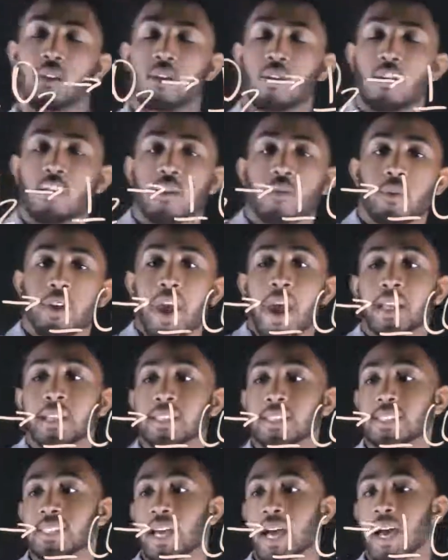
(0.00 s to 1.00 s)
on the
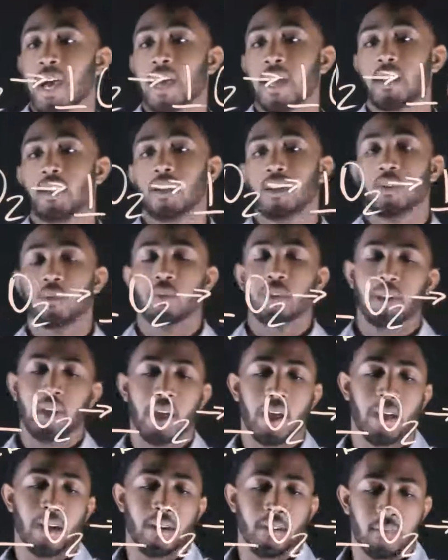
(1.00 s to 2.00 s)
reactant side, we
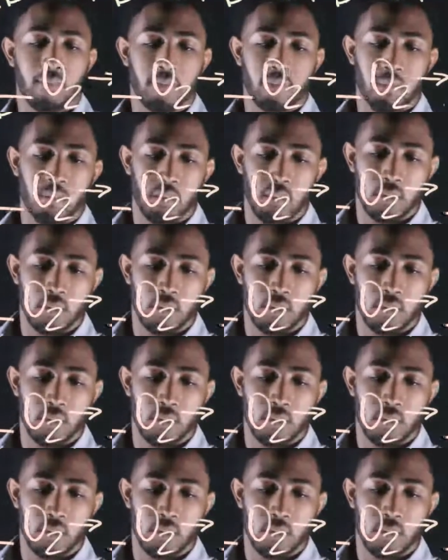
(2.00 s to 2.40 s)
have